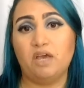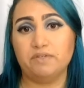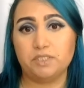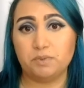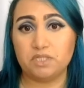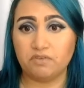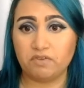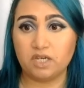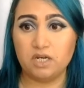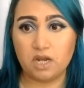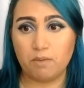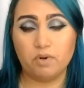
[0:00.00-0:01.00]
a specific
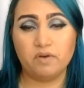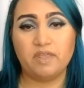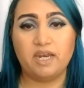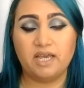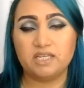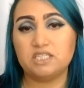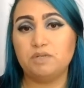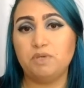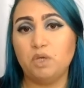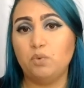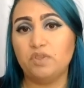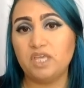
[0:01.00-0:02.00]
number that has to
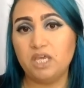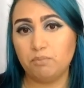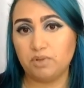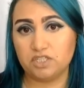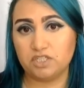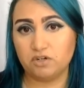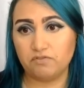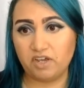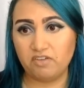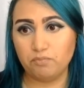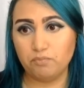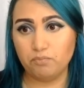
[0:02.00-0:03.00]
be within plus or
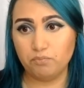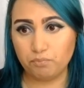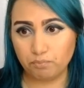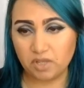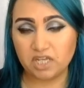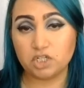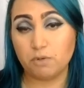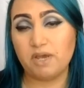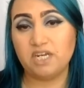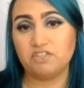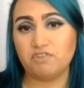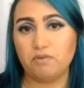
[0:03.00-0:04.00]

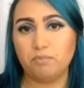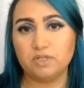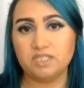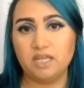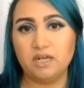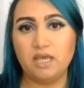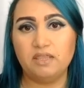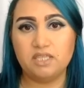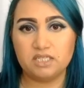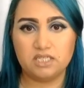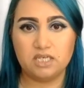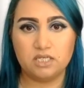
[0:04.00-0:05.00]
minus 5%. And
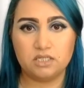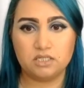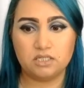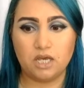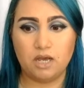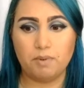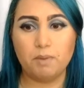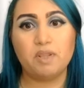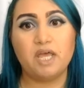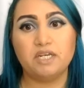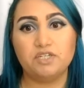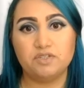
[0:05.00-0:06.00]
this is
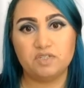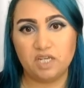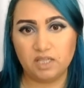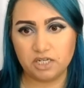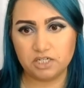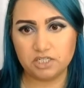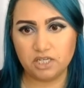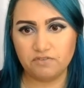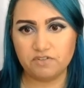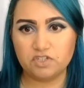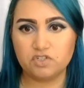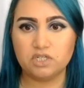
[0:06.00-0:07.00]
applying to the state legislative
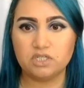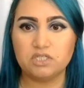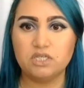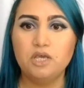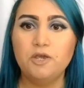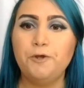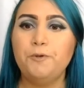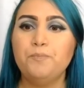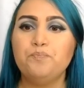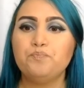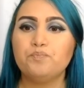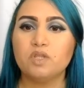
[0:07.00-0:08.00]
districts.
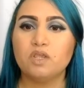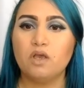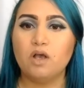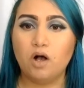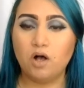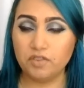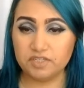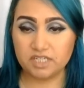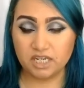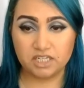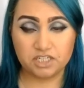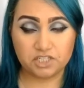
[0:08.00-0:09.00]
All the
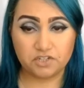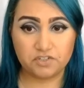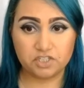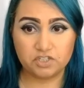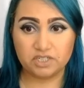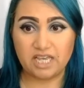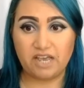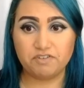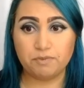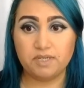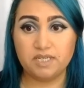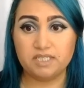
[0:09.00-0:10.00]
state legislative districts have
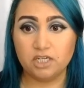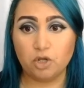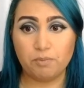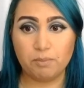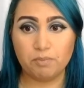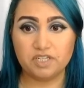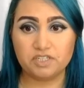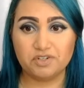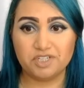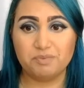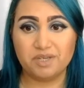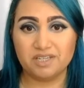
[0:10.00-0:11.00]
to be single-member
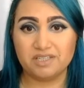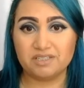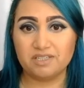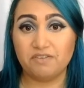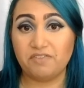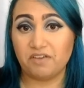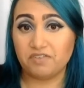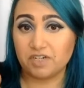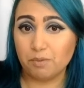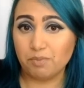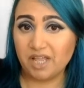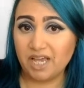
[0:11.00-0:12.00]
districts because if they have to
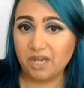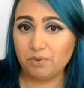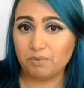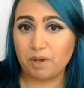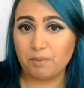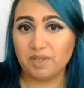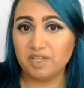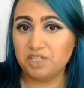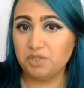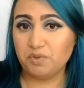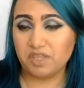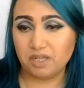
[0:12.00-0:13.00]
comply with
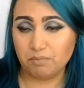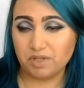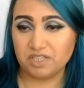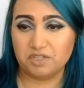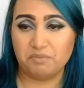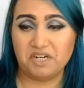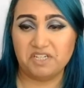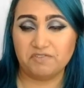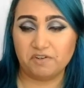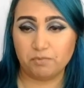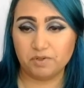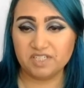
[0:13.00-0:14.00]
population within plus or minus
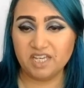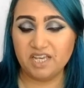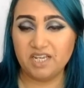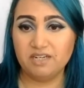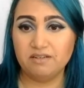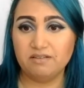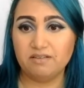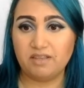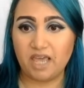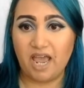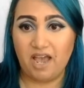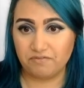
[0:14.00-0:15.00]
5%,
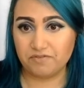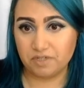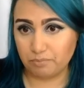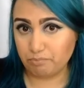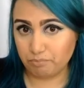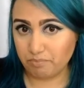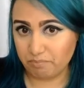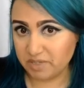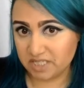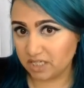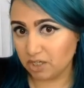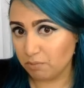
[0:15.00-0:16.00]
they have to be
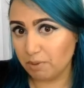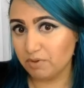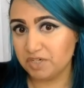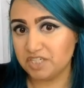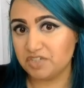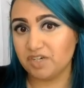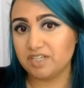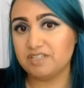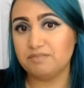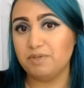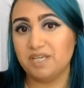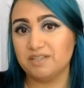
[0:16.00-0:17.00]
single-member
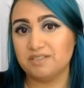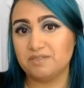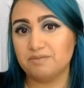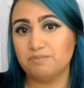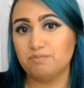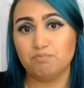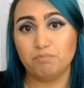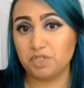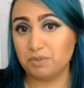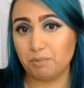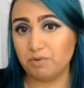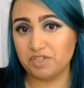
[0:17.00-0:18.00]
districts because
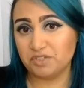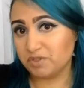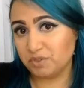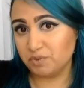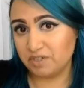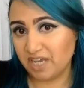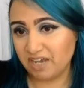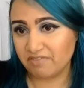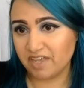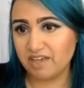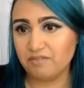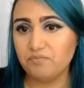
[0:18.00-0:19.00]
multi-member districts wouldn't have
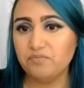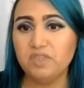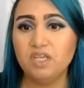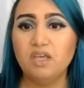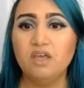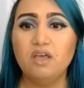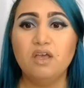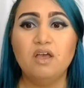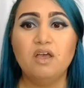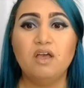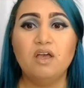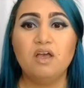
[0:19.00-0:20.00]
that.
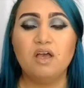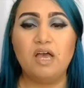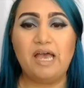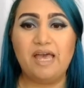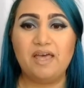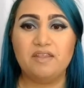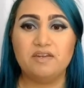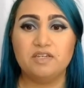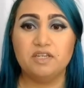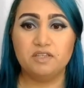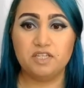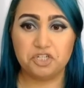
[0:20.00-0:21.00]
And
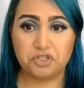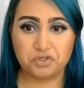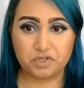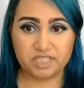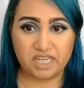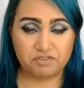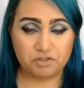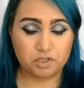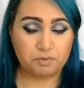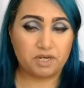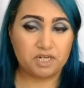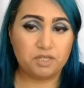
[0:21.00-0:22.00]
the districts have to
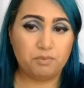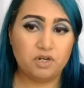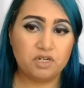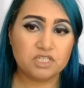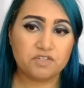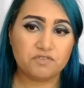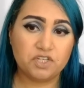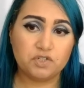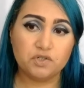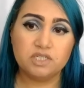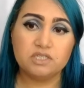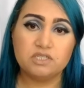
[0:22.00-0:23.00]
respect communities of
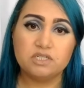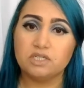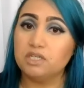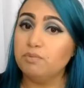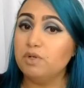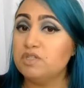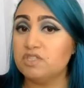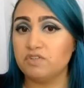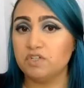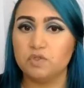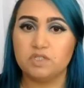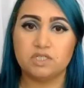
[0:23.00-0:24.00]
interest. Communities of
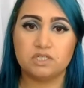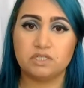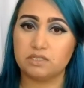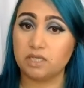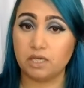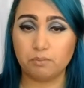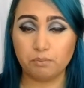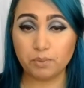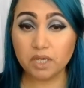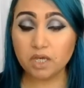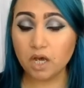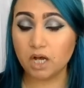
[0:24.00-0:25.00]
interest is this
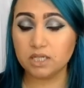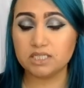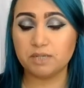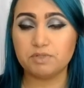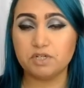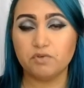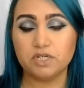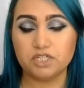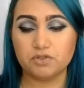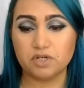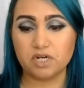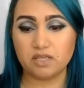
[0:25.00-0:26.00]
big concept in
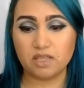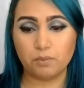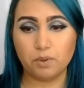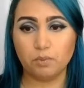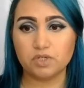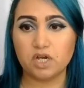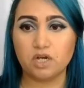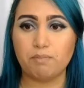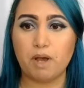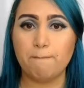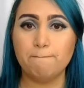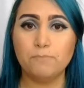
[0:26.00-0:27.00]
redistricting that we will talk
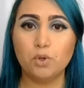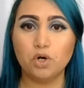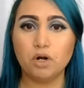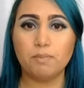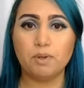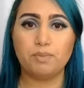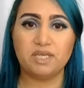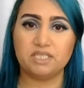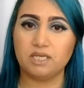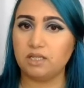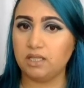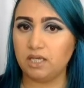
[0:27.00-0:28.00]
about more, but
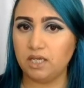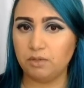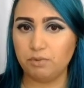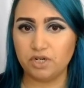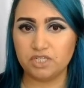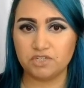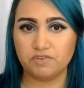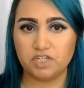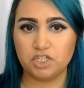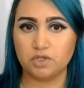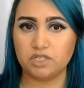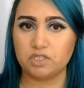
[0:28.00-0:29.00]
basically communities of
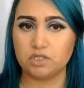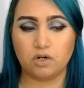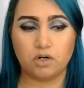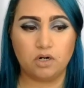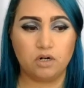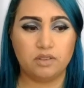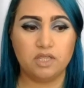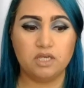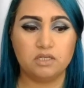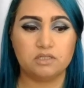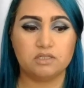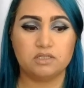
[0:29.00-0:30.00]
interest
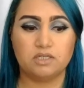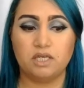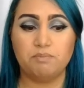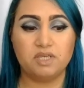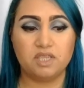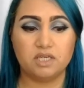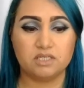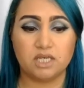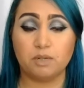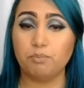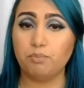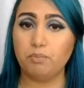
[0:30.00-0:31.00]
can be things
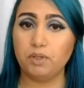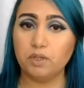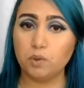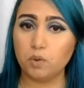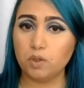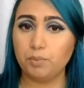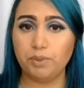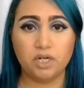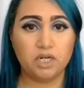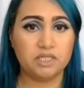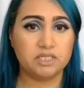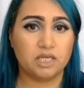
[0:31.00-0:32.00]
like political
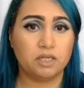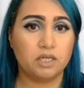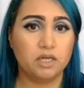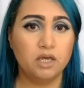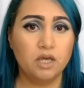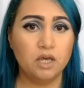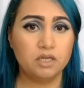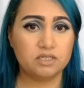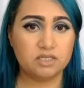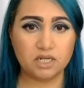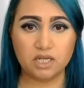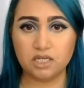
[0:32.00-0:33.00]
communities like
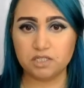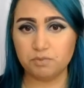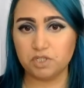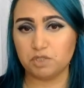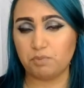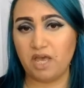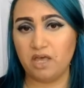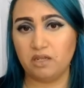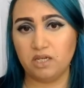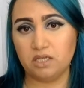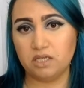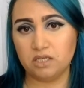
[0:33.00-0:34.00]
cities,
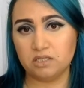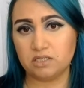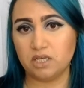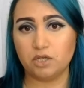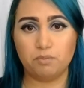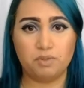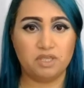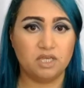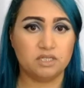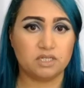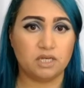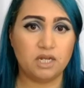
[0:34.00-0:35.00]
municipalities, it could be
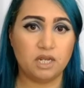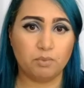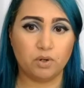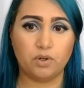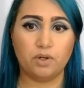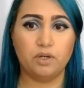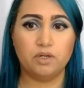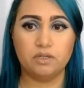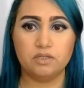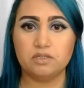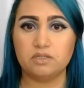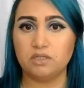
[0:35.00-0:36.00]
things like
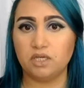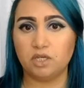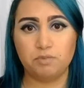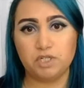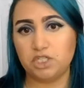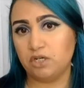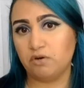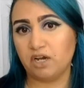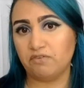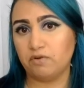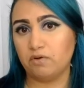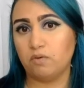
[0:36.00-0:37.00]
neighborhoods, it could be
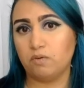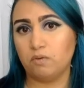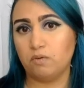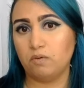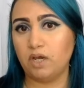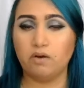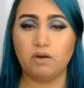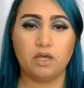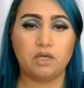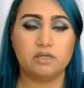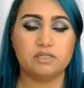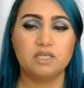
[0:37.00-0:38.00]
geographical
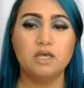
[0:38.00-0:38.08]
areas,